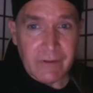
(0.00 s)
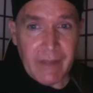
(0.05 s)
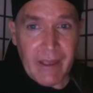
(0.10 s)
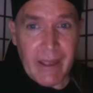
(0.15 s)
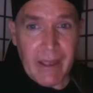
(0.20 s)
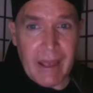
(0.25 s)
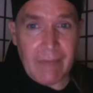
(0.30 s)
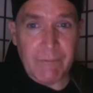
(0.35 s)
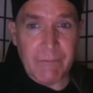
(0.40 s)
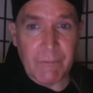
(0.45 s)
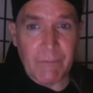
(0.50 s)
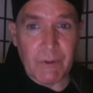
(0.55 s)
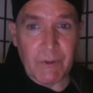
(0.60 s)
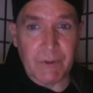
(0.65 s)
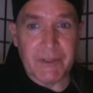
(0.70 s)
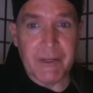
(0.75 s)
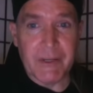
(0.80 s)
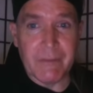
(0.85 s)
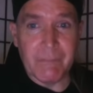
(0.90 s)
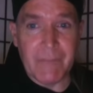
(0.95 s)
Half a
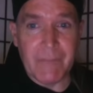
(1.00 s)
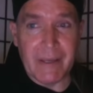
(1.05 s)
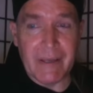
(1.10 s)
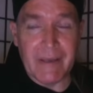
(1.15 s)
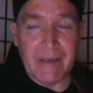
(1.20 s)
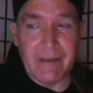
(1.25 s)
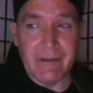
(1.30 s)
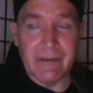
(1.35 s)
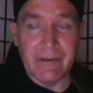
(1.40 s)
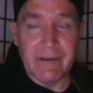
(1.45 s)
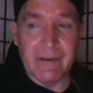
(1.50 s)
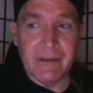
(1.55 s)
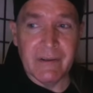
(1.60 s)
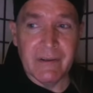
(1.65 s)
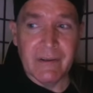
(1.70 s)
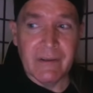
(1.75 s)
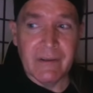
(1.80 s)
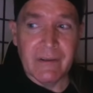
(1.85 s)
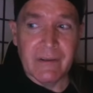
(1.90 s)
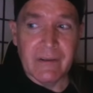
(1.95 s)
million men
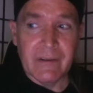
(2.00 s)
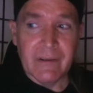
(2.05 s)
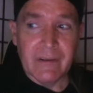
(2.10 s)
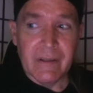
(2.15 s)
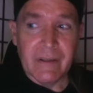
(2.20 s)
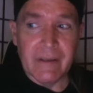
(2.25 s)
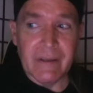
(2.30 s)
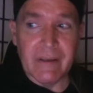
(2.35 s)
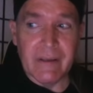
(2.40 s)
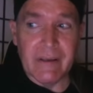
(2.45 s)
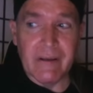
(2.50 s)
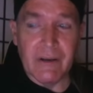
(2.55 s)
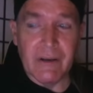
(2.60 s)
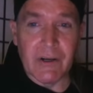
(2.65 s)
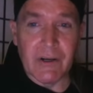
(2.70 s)
in